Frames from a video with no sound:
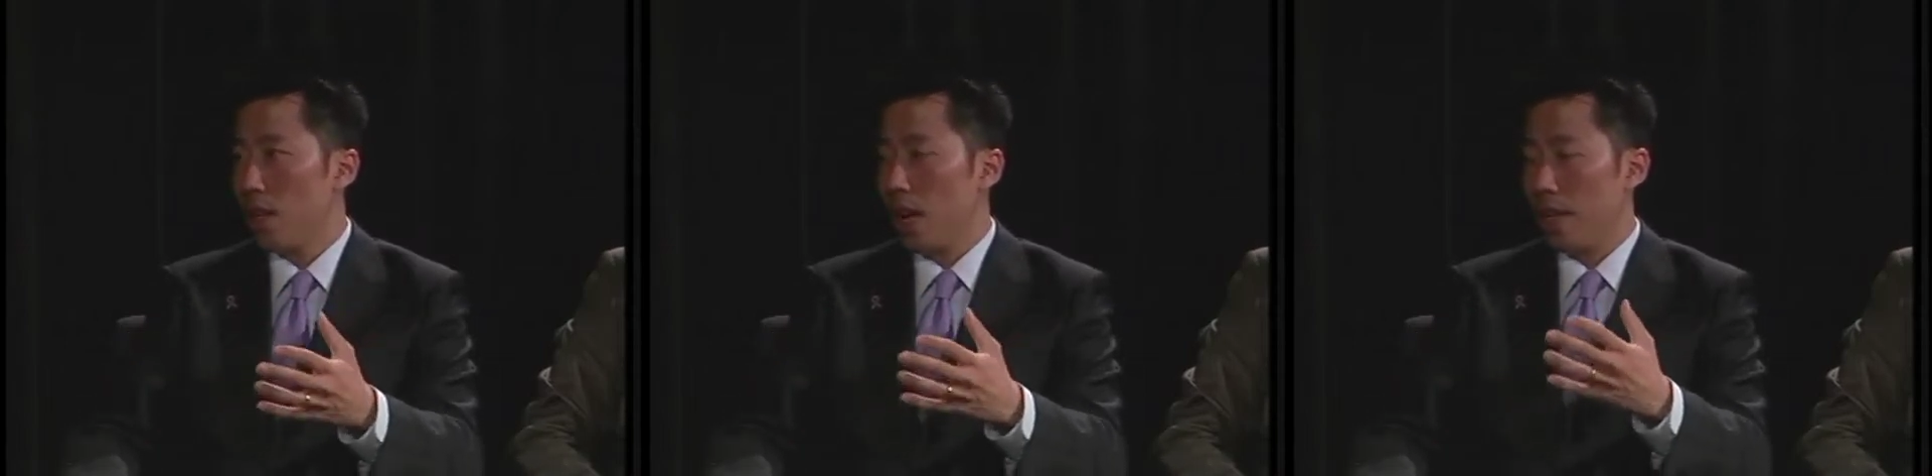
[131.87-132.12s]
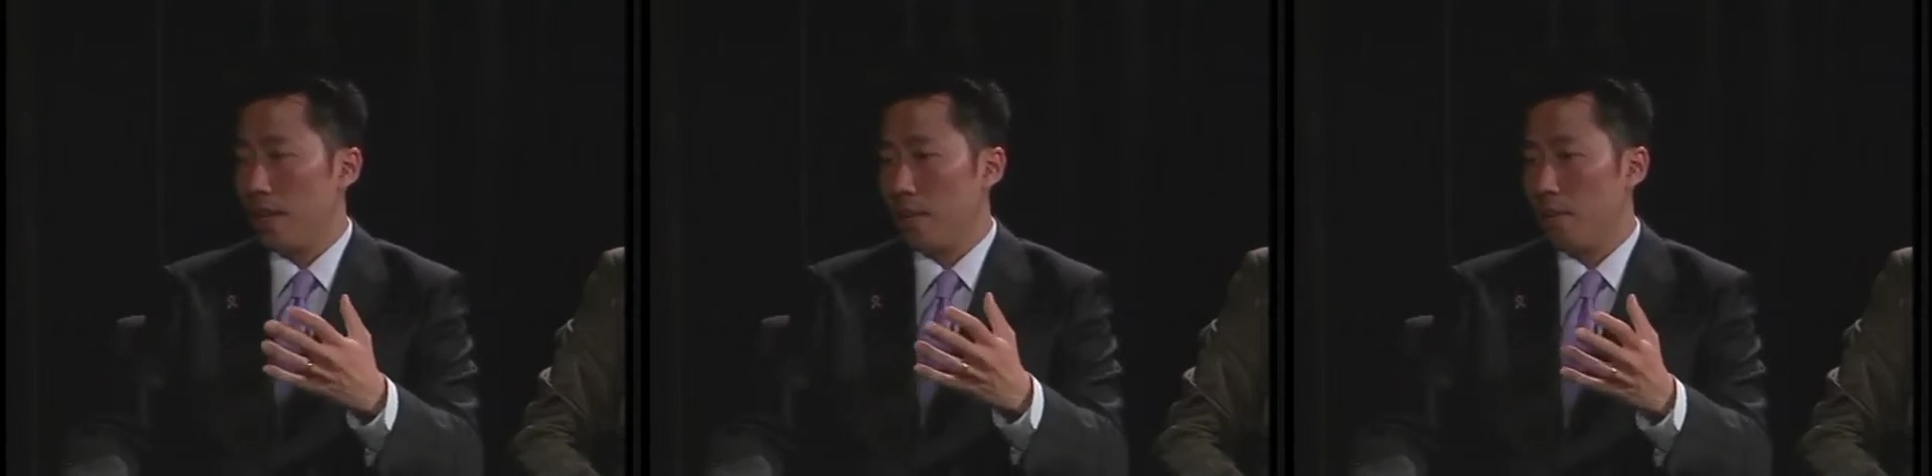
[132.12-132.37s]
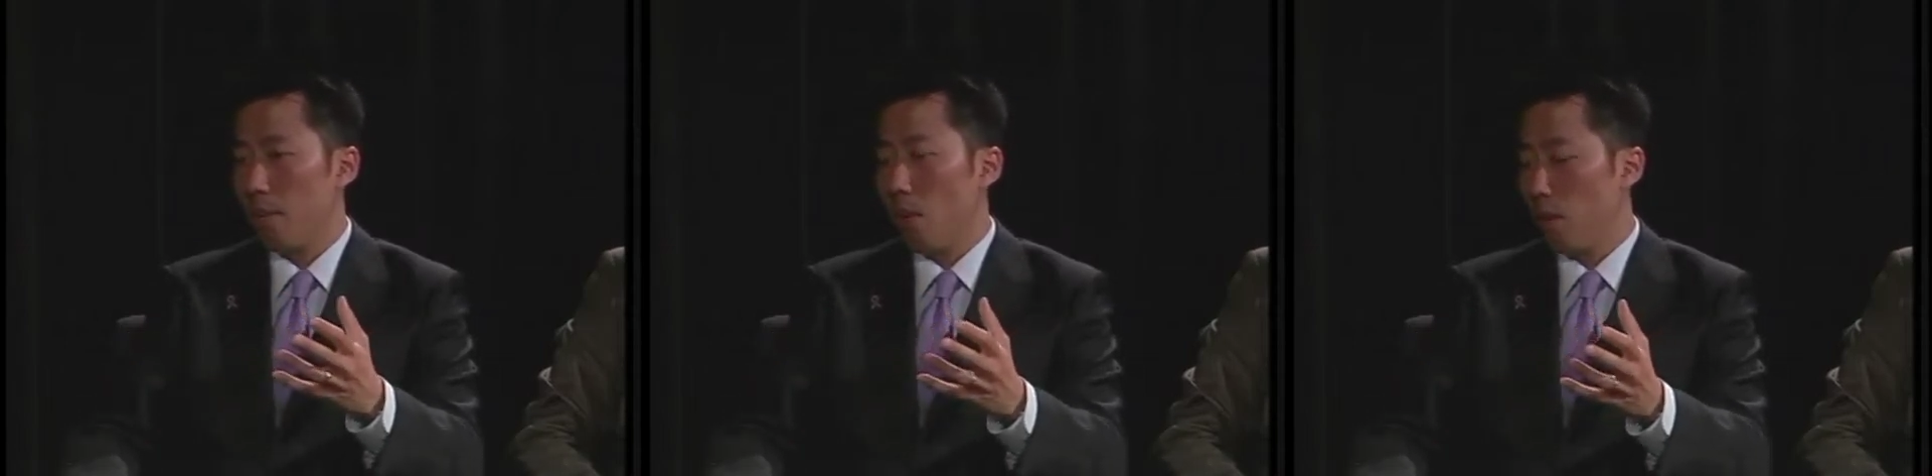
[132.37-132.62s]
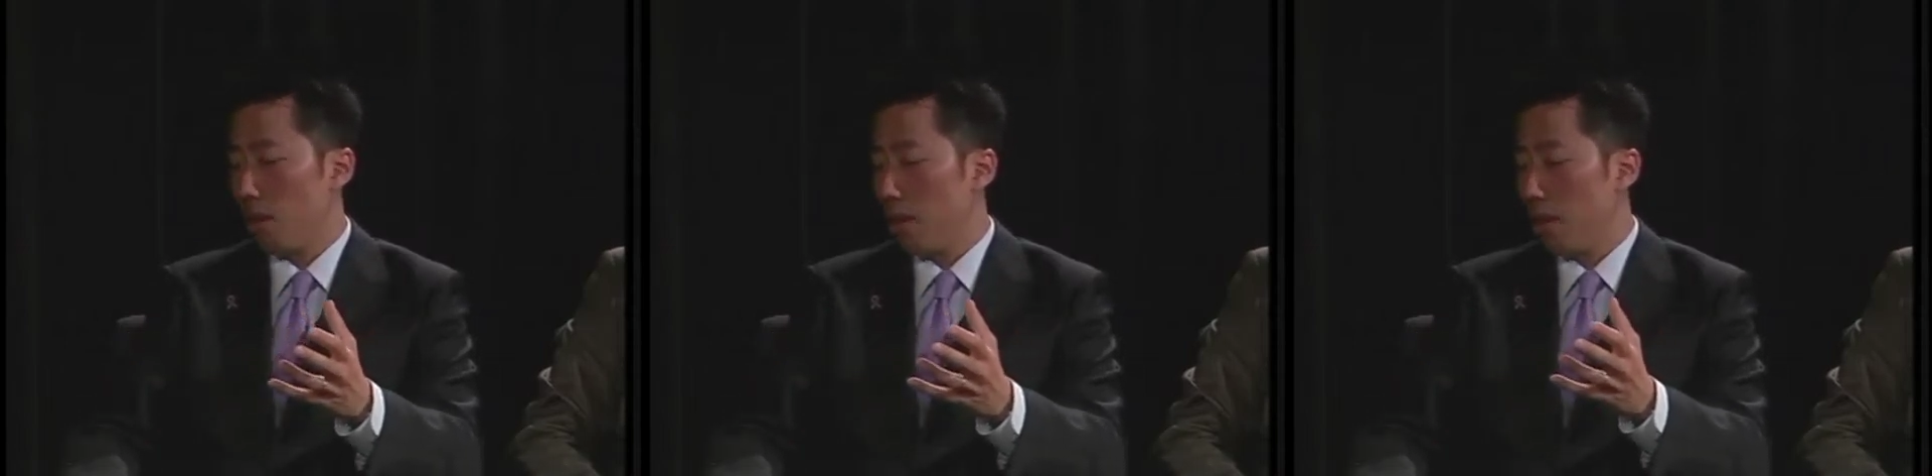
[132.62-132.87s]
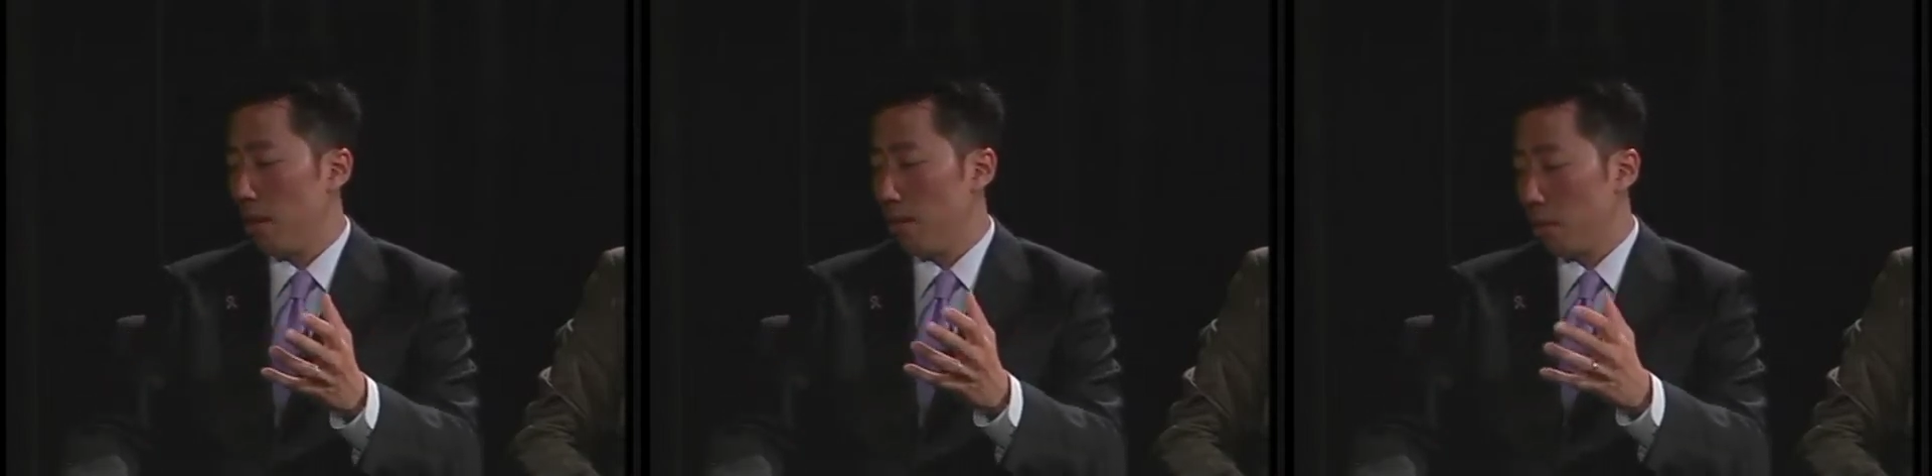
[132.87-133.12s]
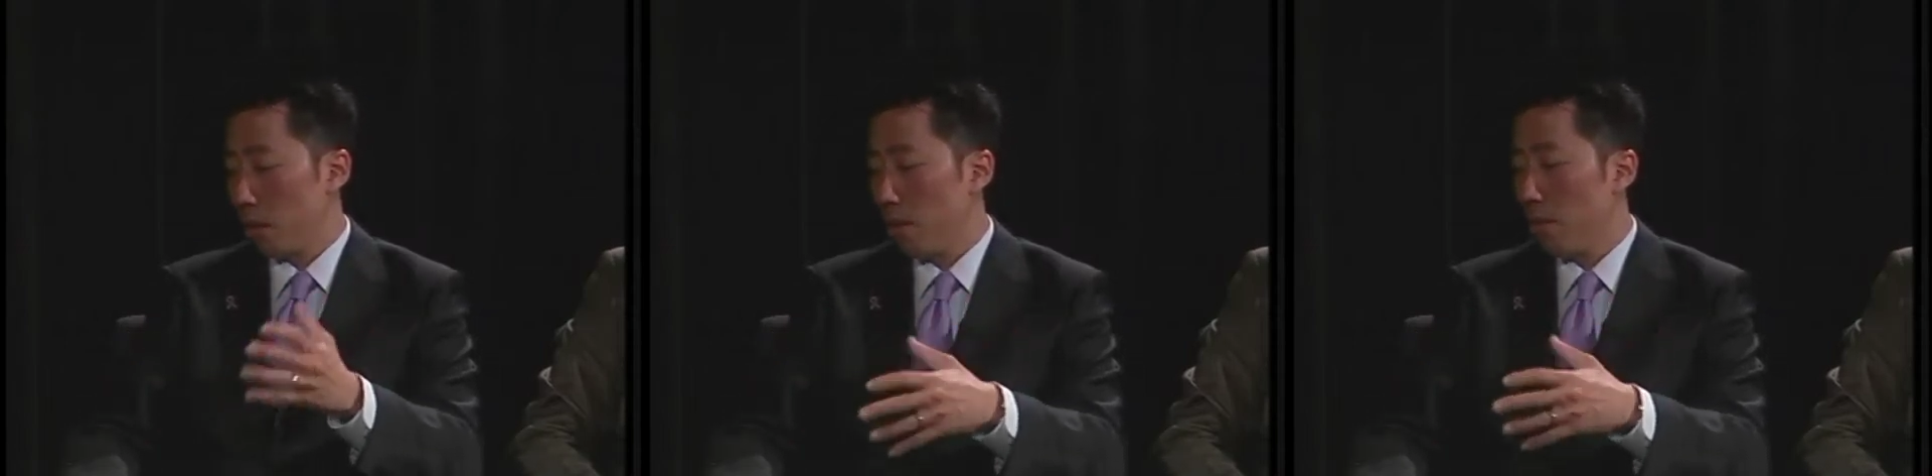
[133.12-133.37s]
I think a
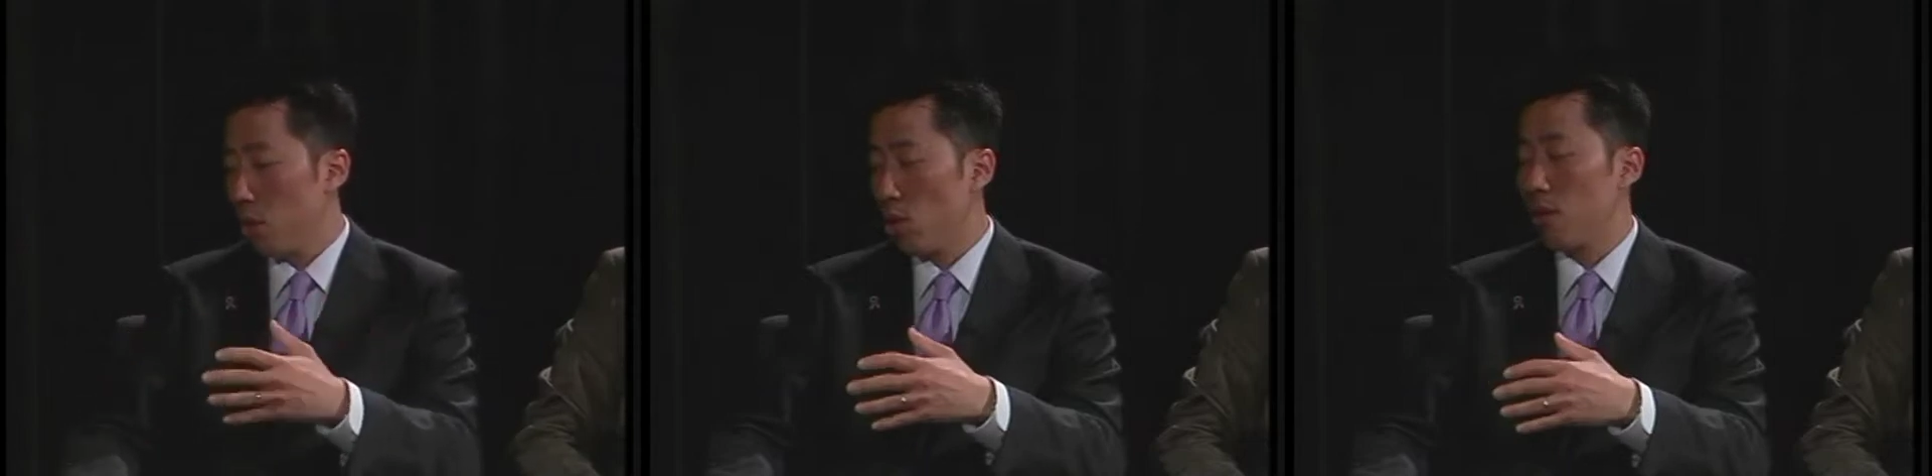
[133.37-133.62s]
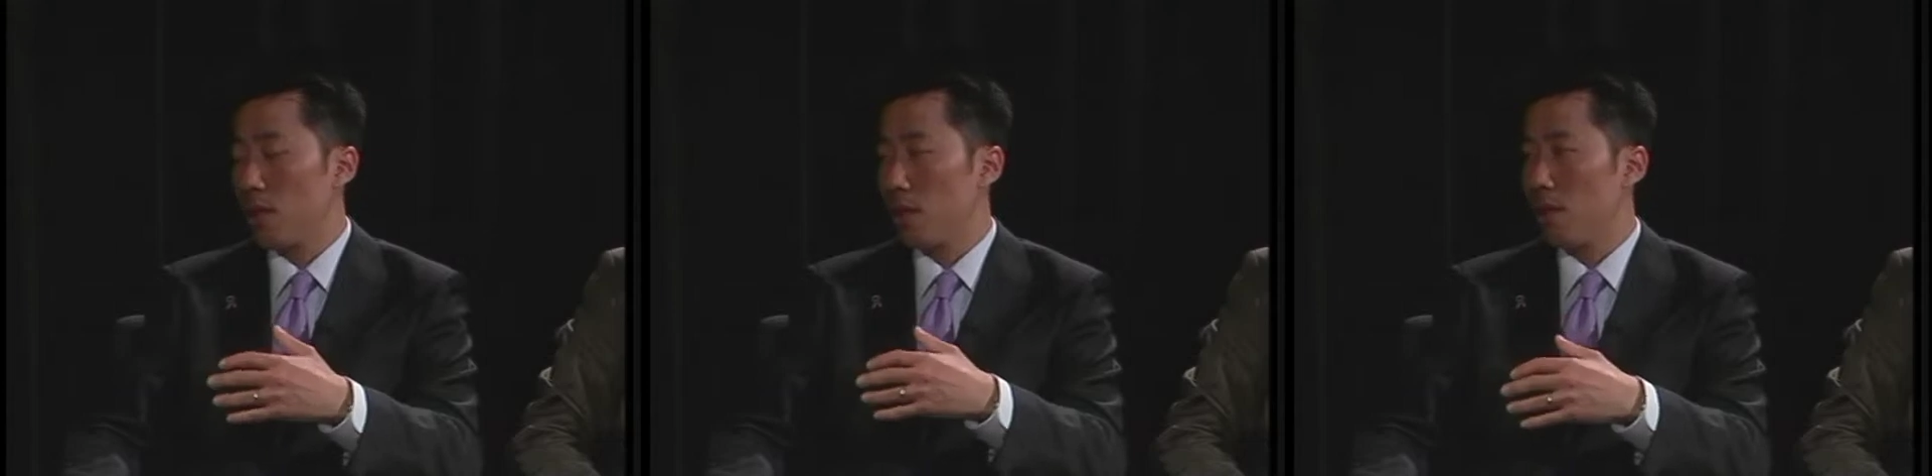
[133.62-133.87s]
good majority